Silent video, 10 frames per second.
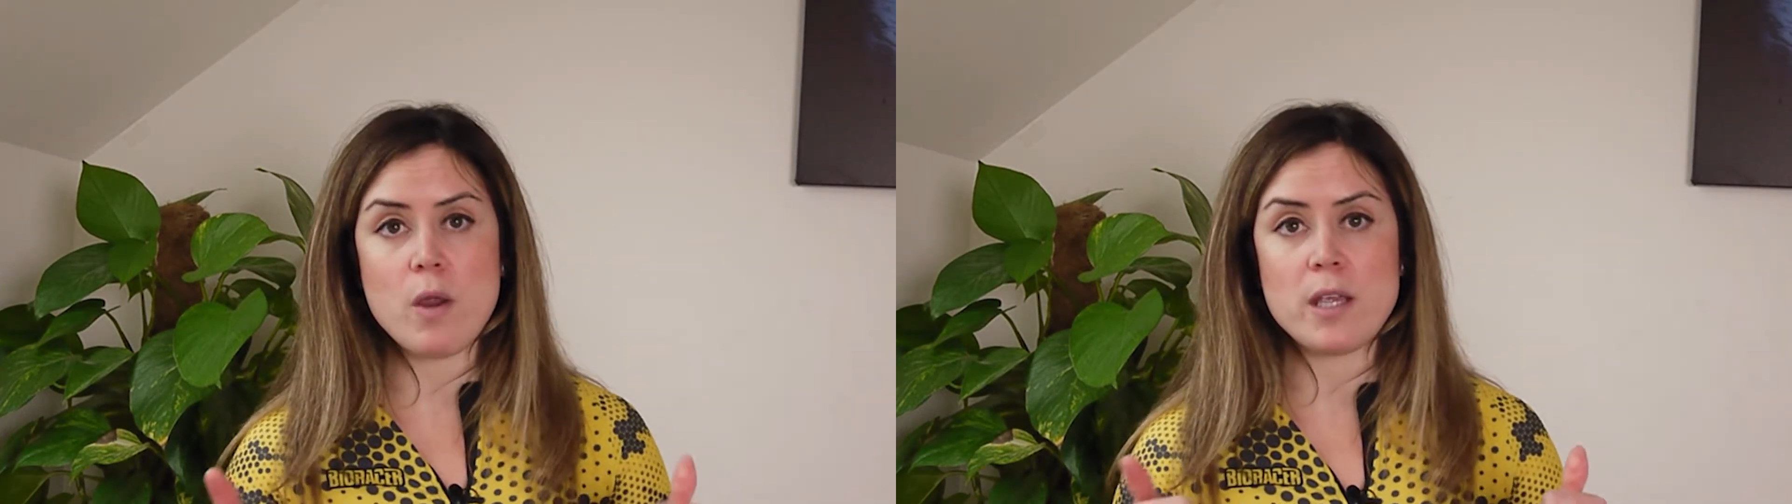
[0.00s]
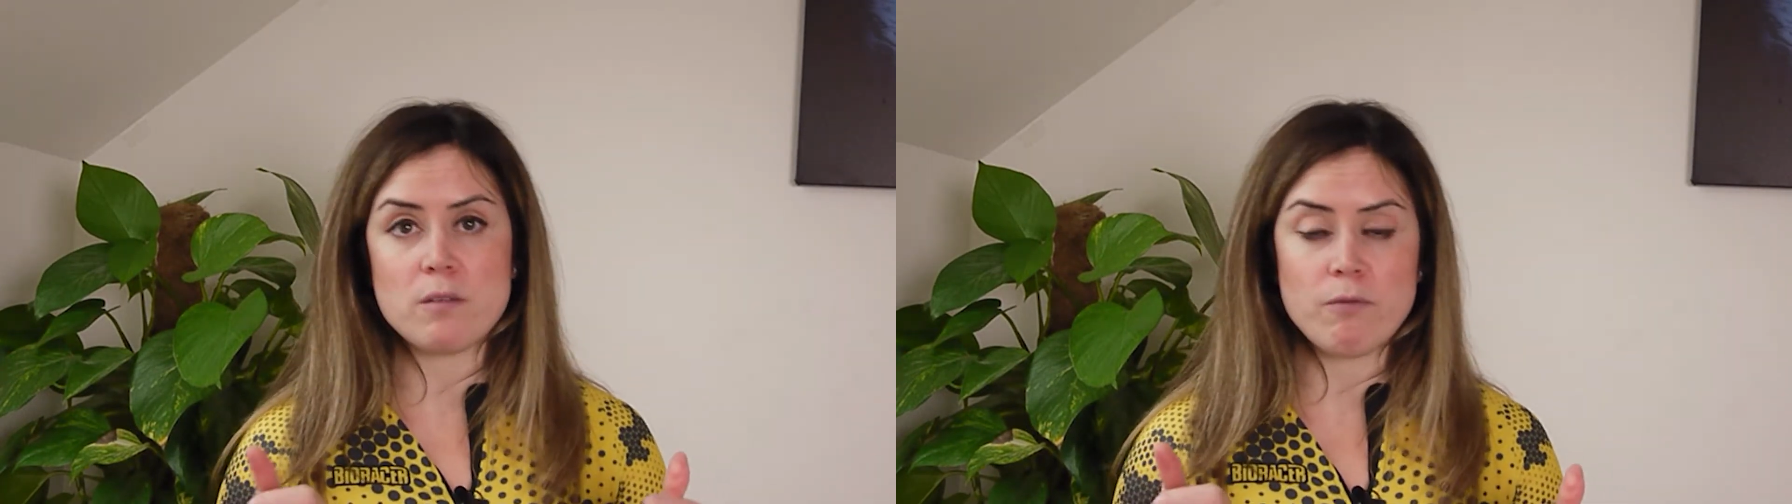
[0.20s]

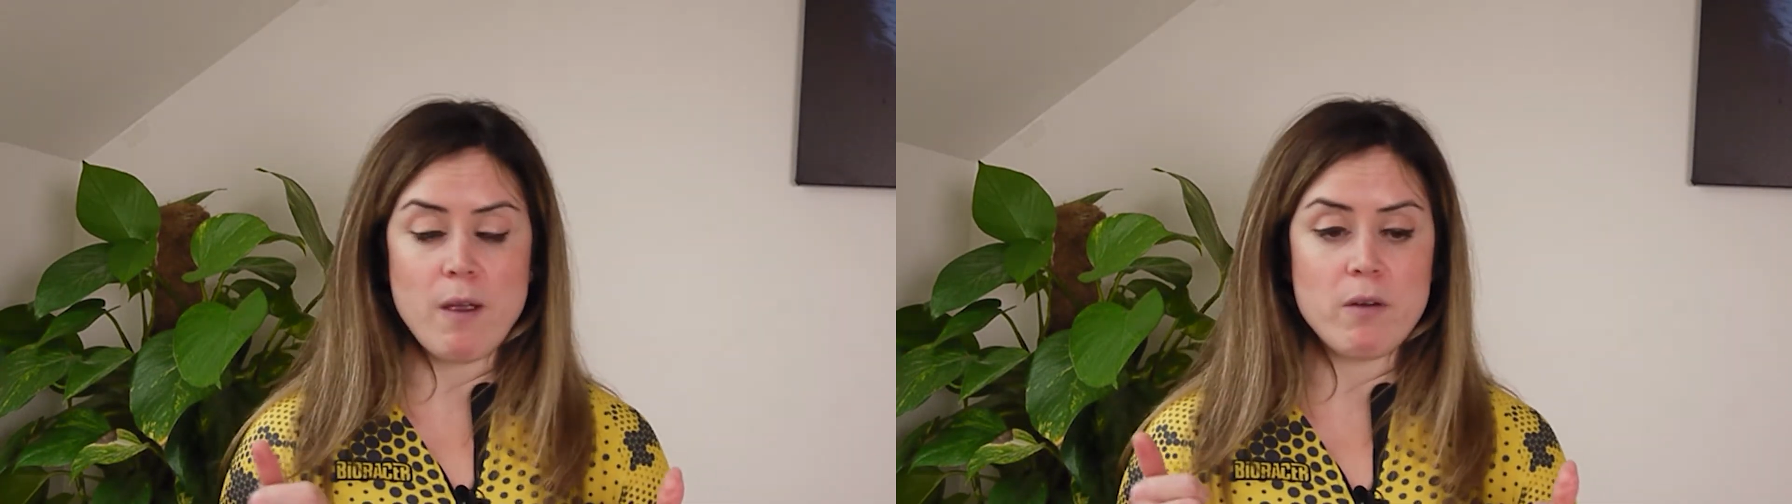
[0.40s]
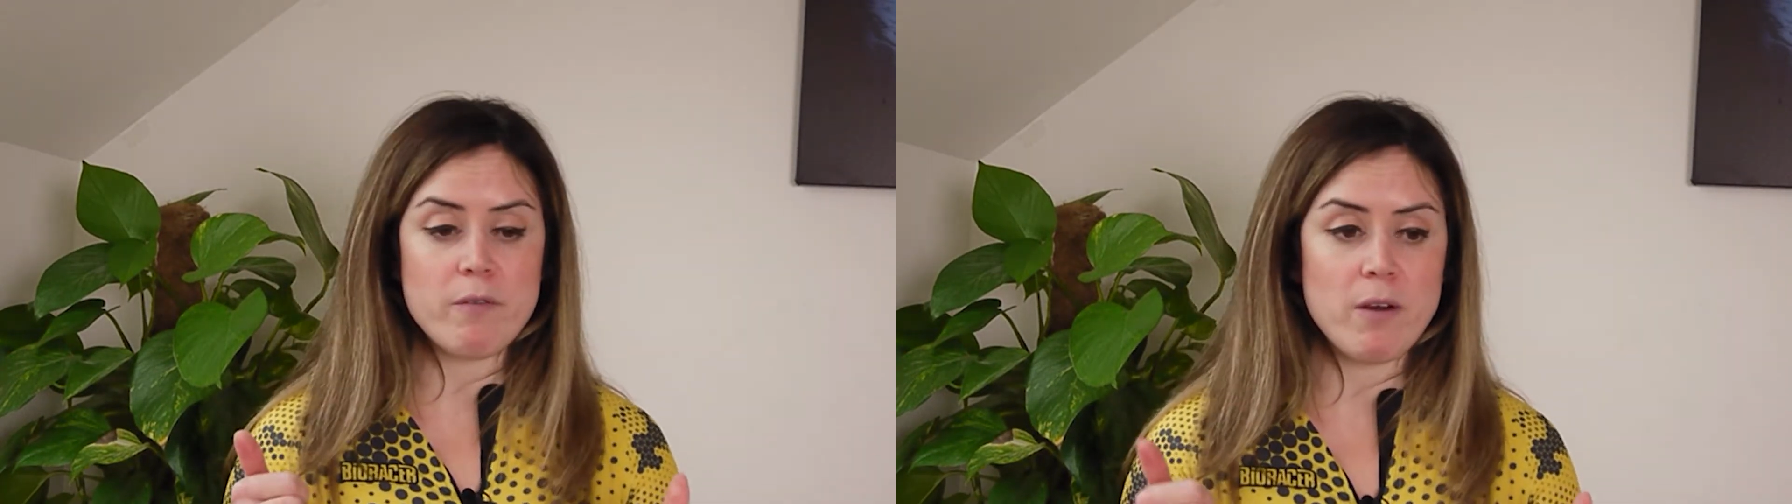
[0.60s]
He's
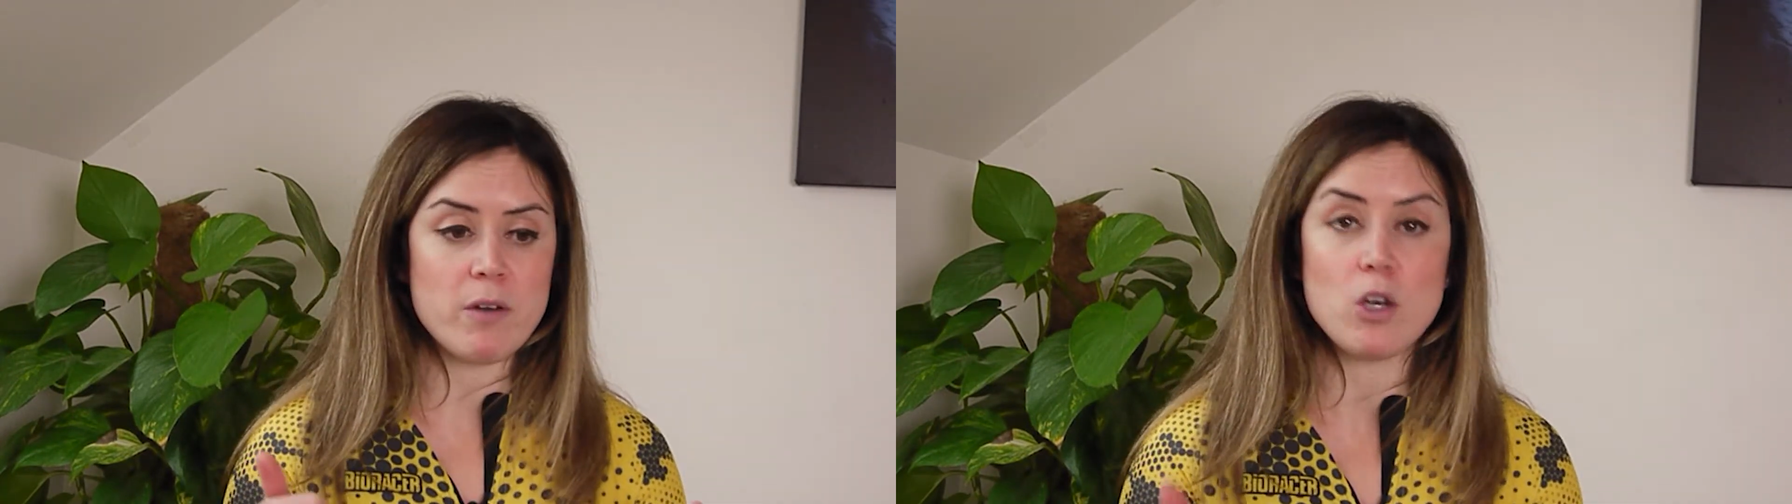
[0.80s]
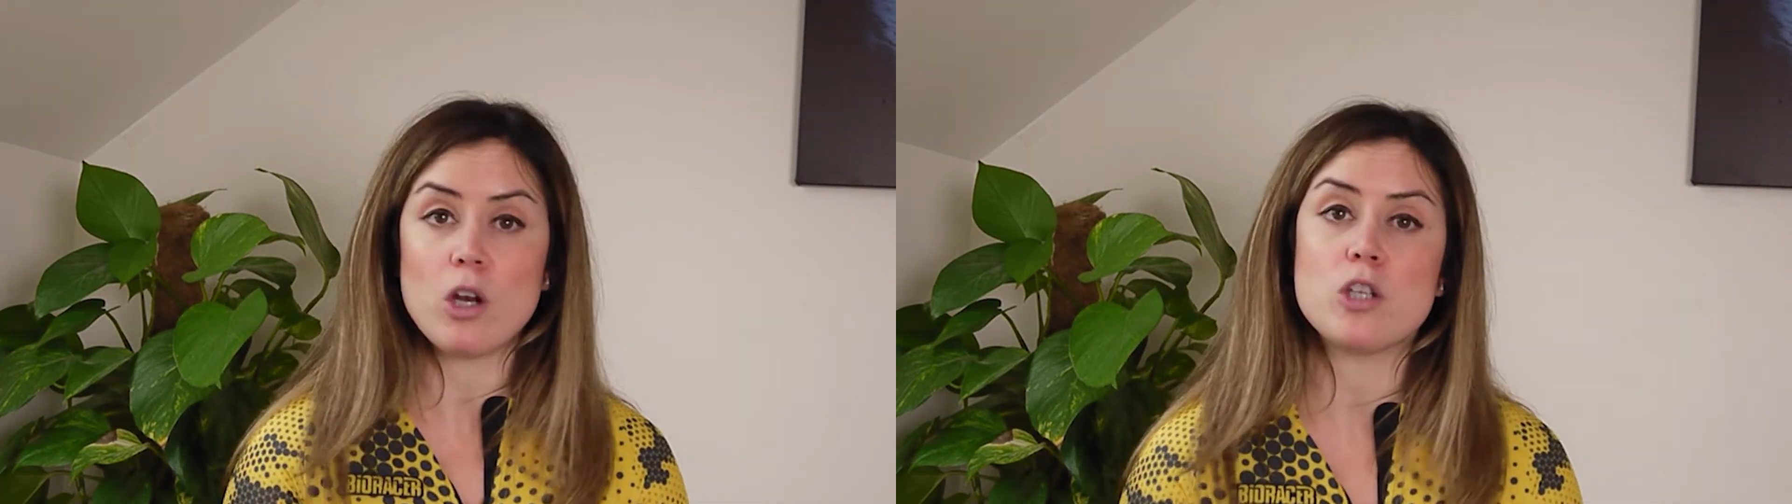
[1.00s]
very
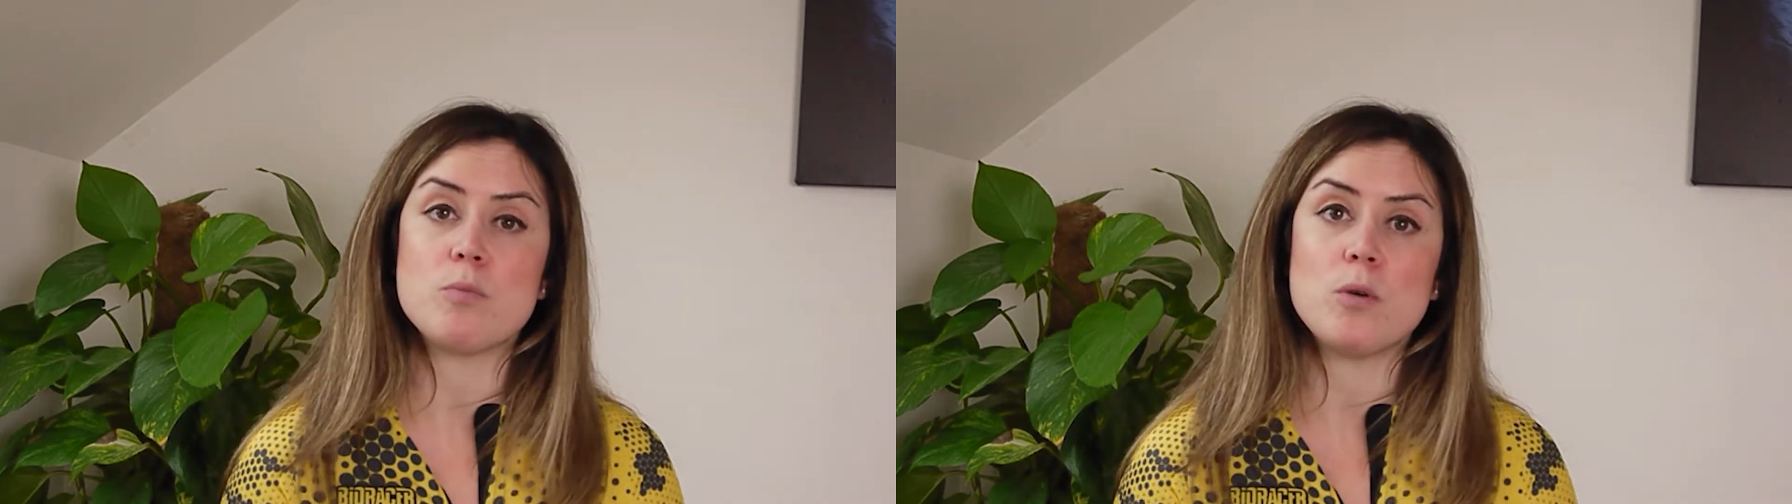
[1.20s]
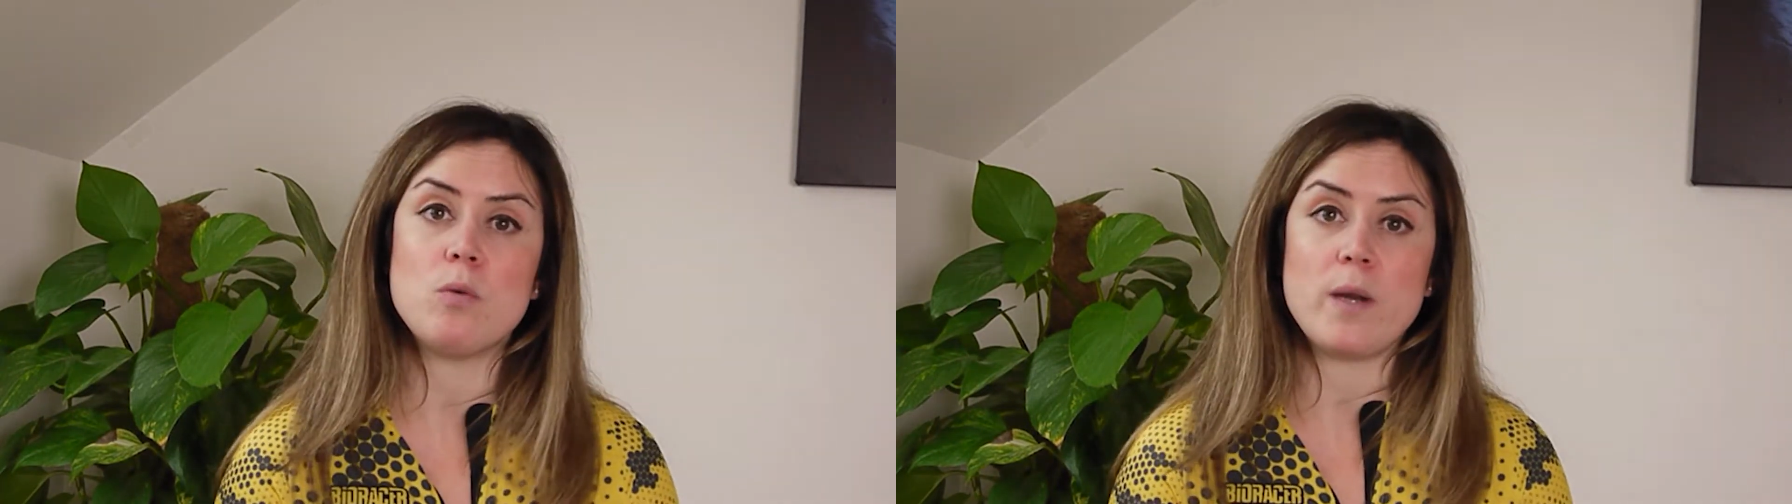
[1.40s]
knowledgeable